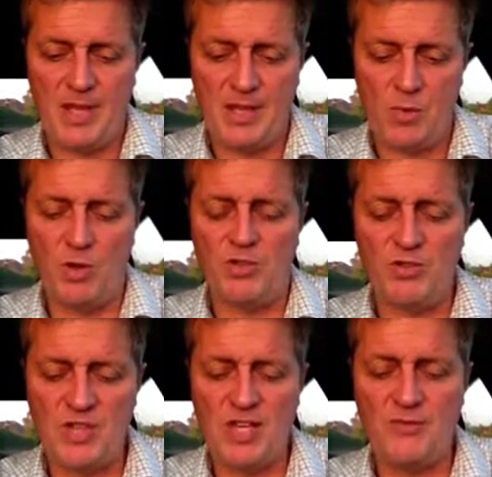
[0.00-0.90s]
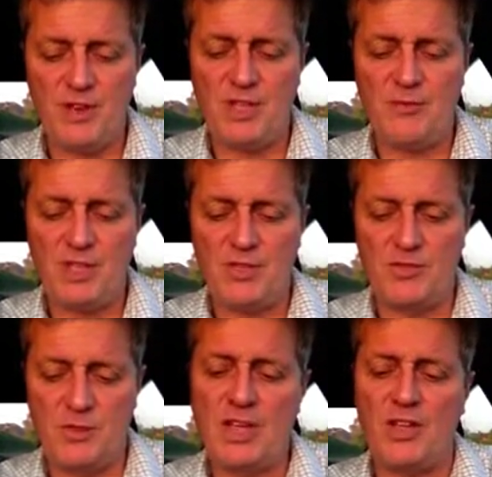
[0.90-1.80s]
And they wanted to sanctify themselves
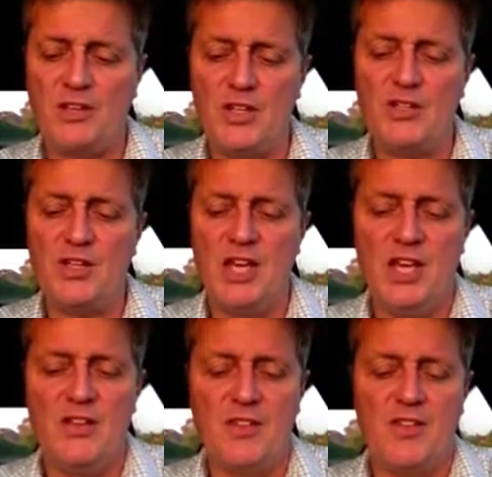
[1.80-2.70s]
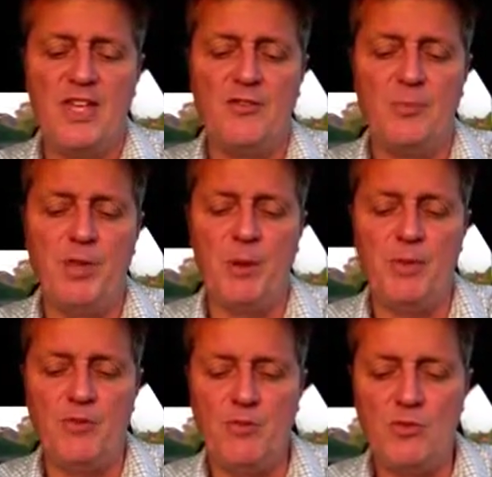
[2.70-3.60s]
to make a condition that the evil blood
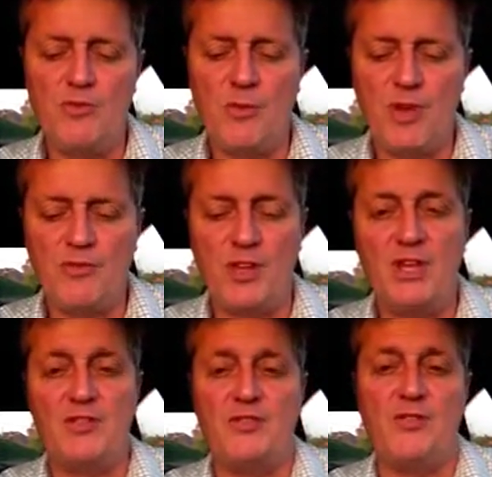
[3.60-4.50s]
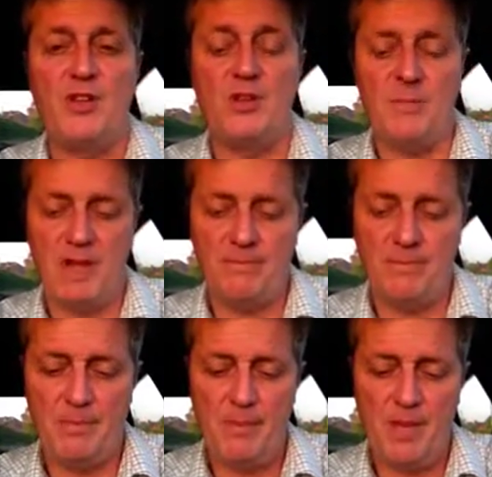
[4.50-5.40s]
be removed from their flesh as fallen men.
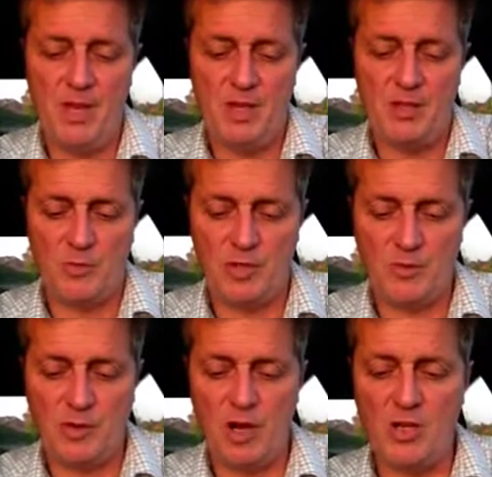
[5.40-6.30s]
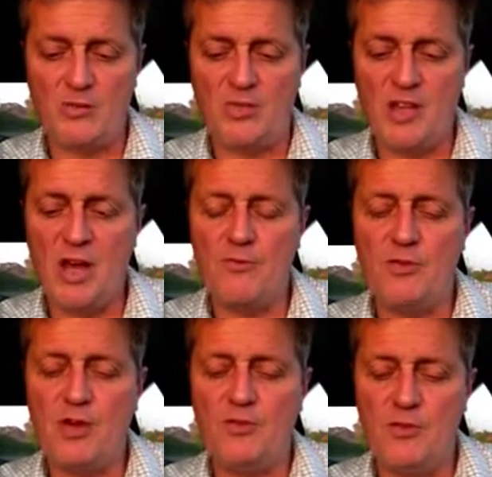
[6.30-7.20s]
The principal cause of the
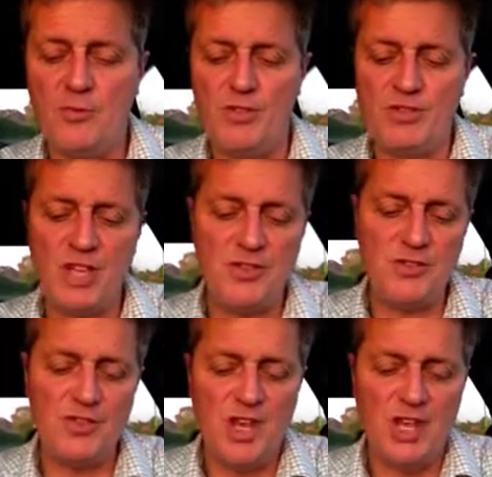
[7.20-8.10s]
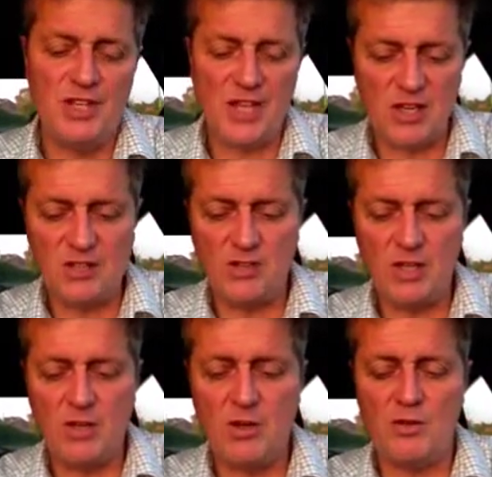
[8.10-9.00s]
downfall of numerous nations, national
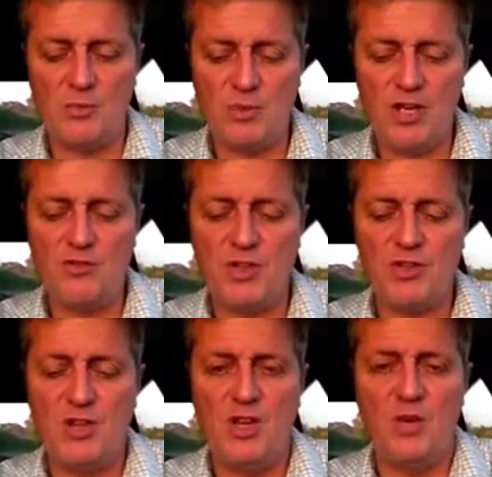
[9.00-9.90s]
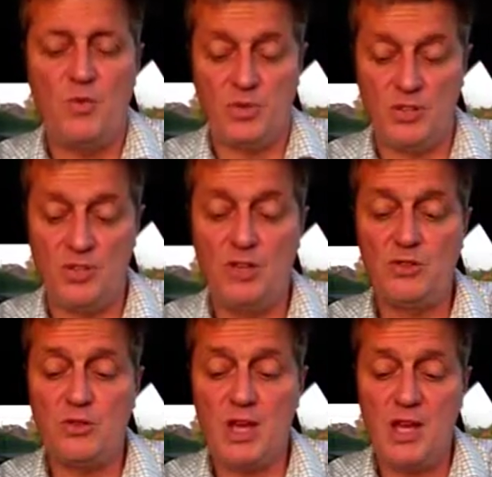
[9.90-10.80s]
heroes, and patriots was
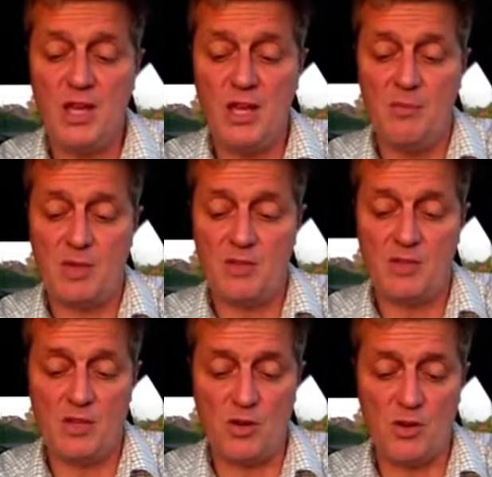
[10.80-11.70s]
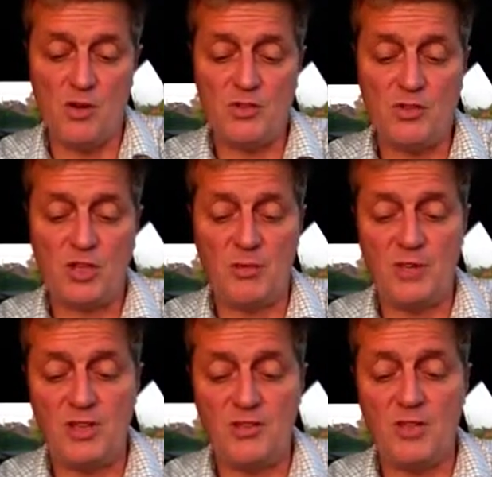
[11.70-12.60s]
adultery, because the urge to
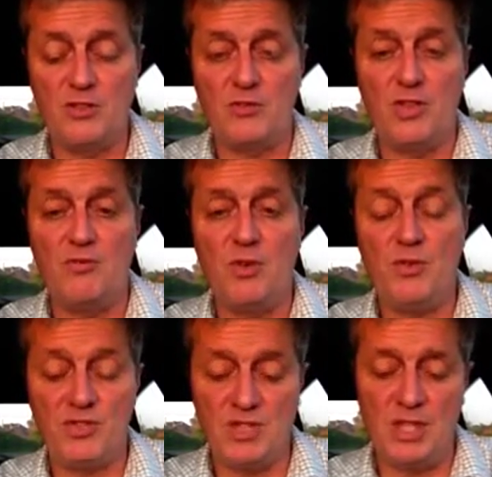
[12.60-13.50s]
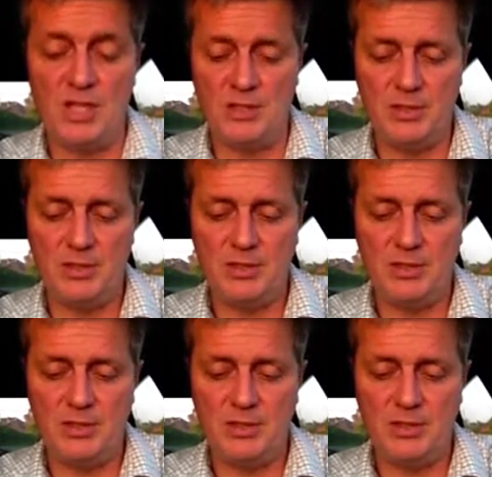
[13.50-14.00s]
commit adultery, the root of sin,